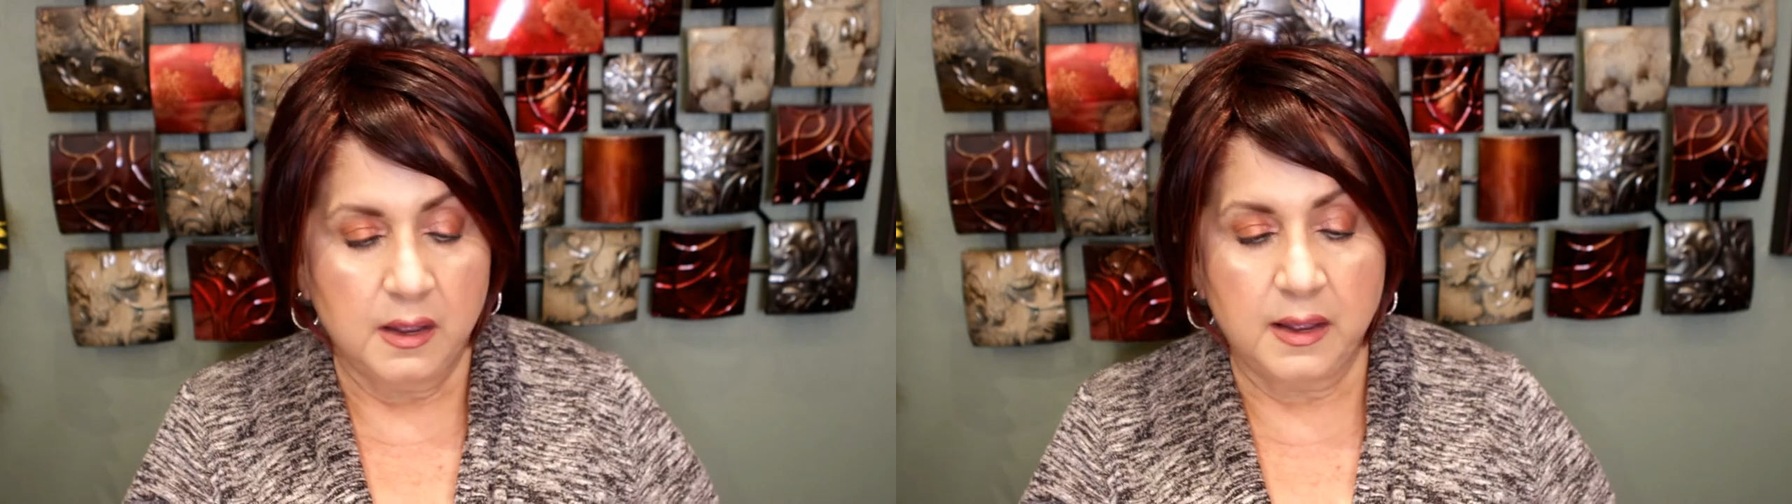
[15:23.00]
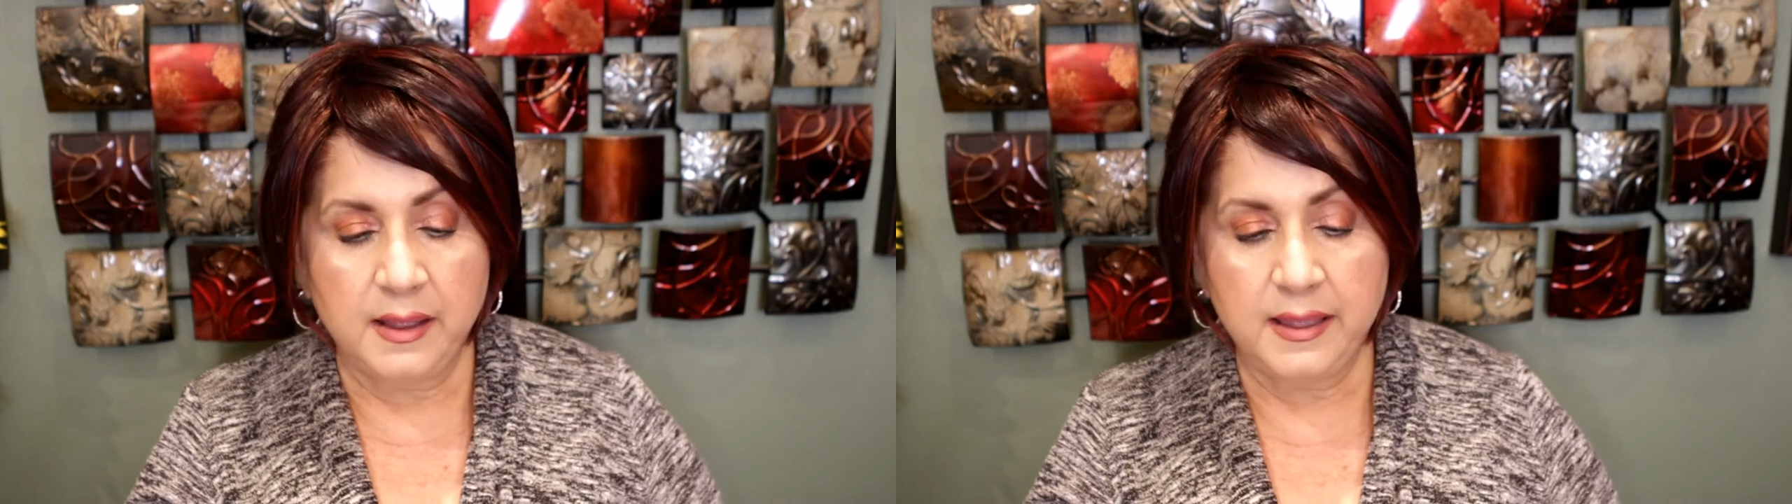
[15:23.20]

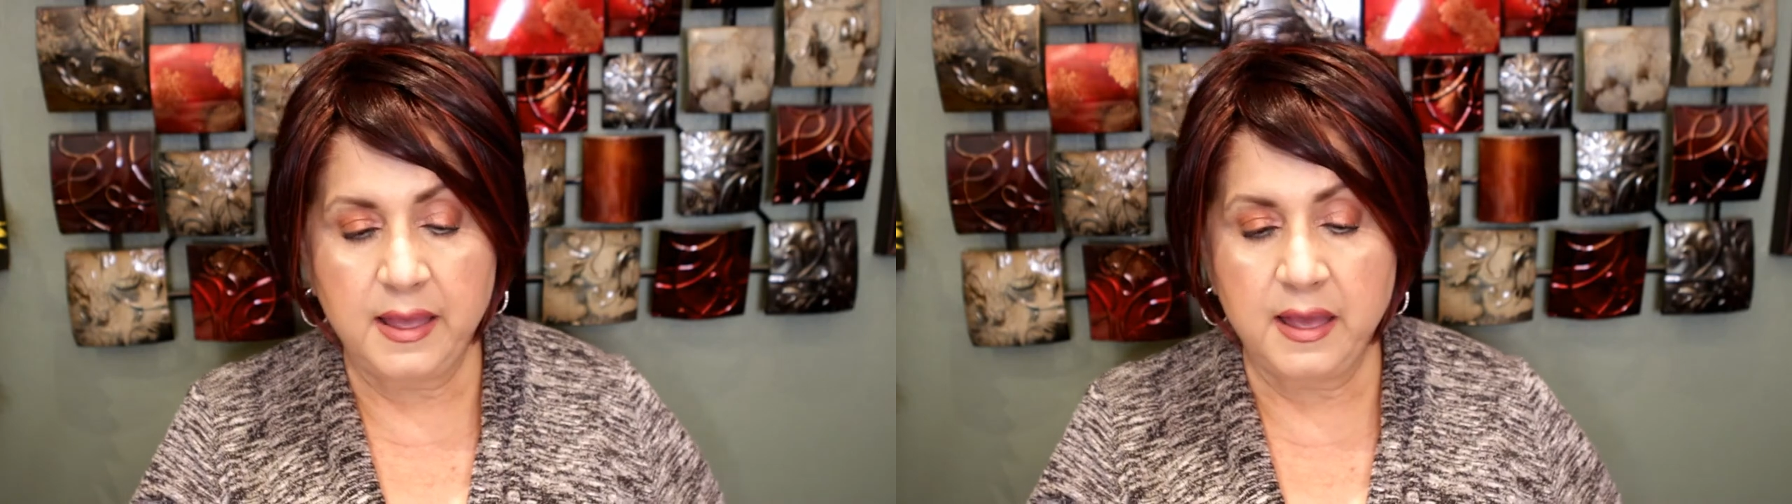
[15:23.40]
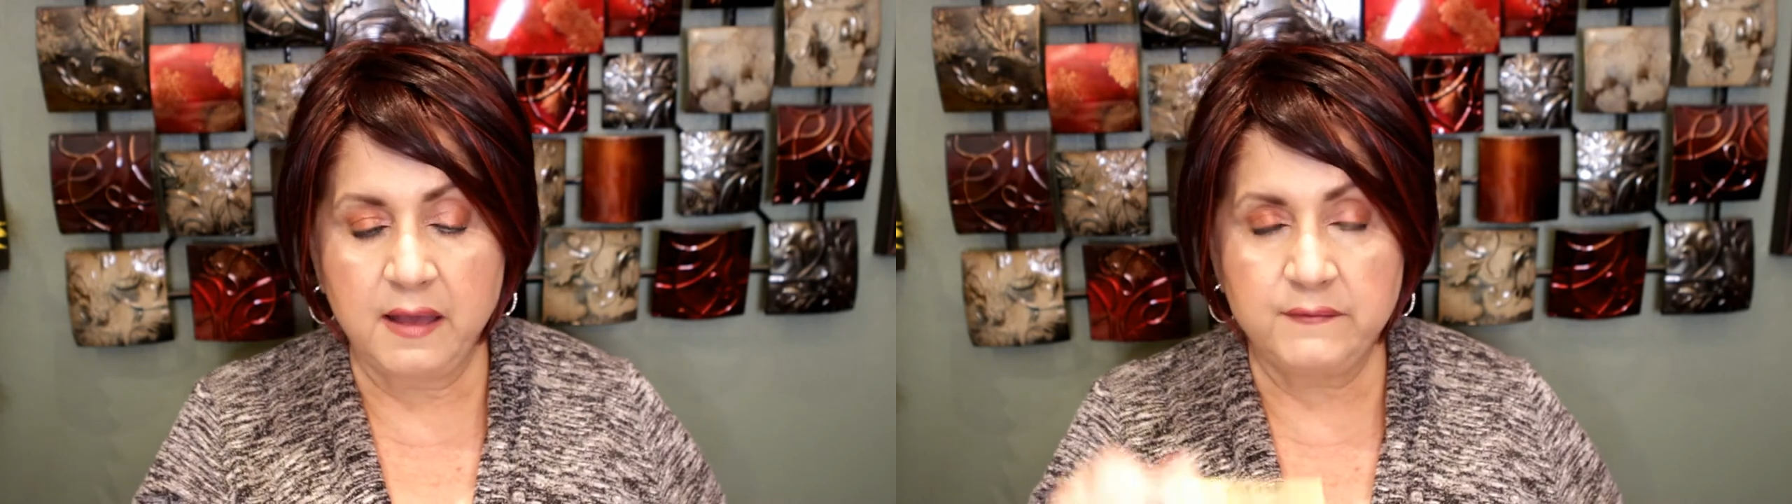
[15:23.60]
I
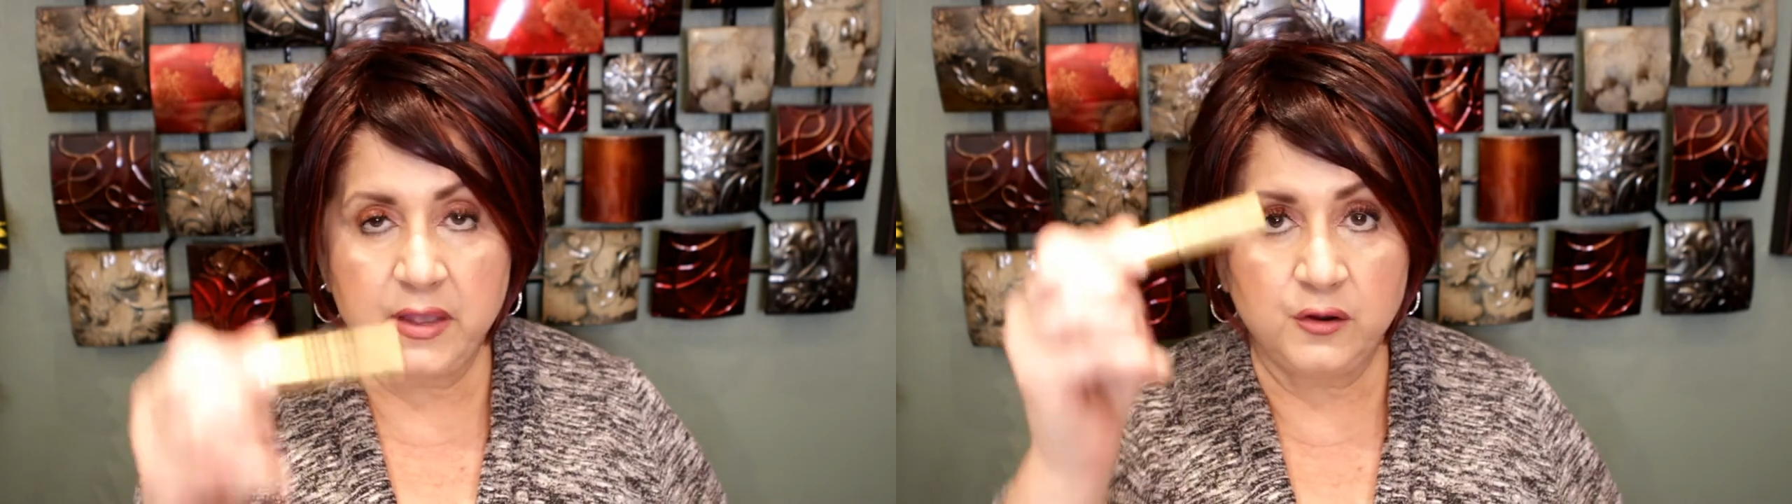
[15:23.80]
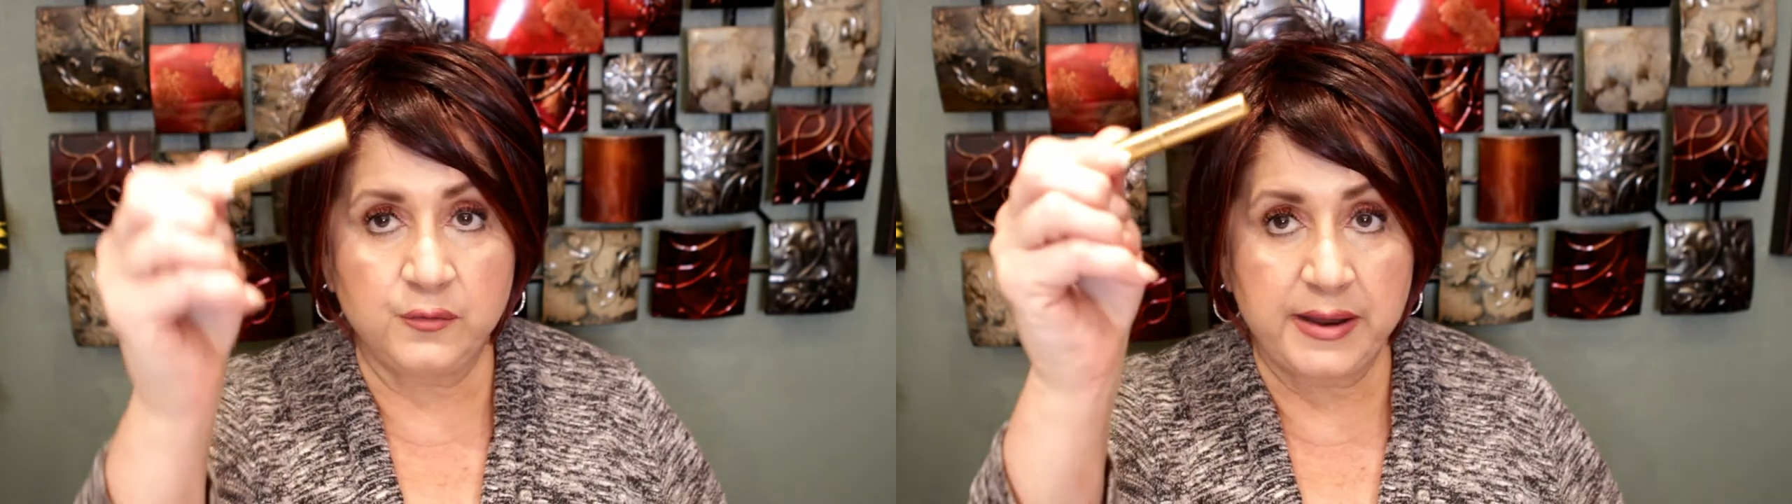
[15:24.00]
have
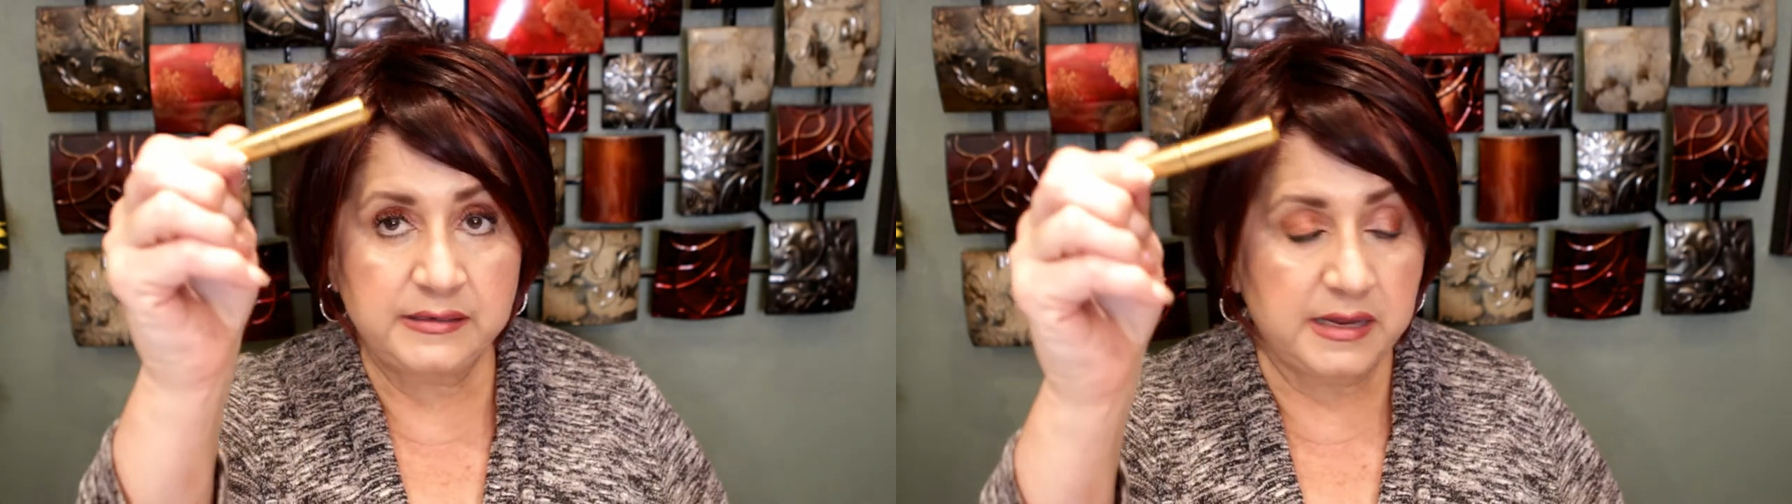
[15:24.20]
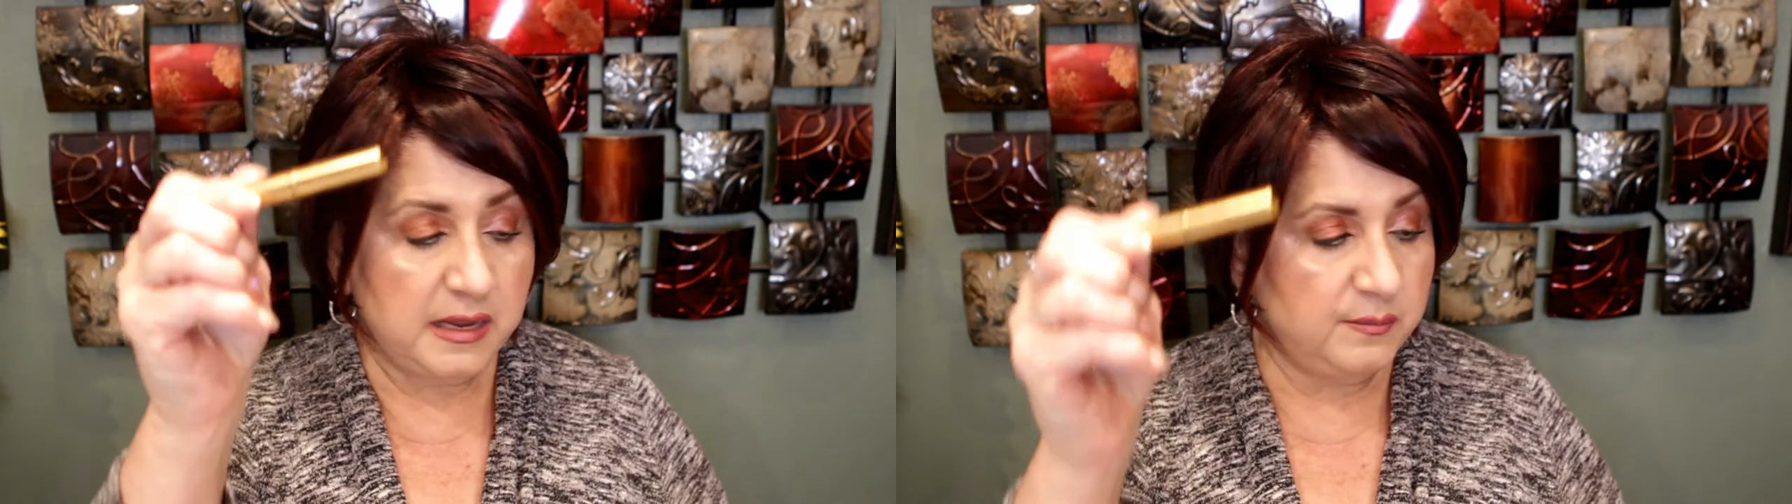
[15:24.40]
a
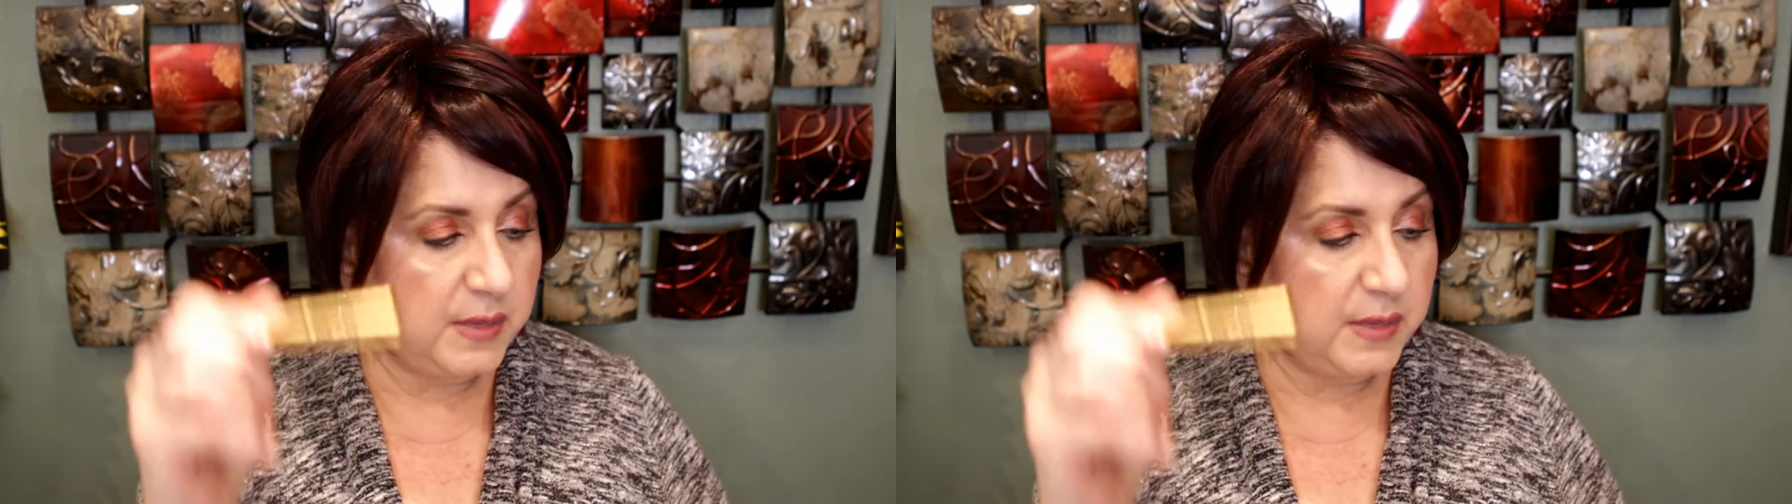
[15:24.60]
Grande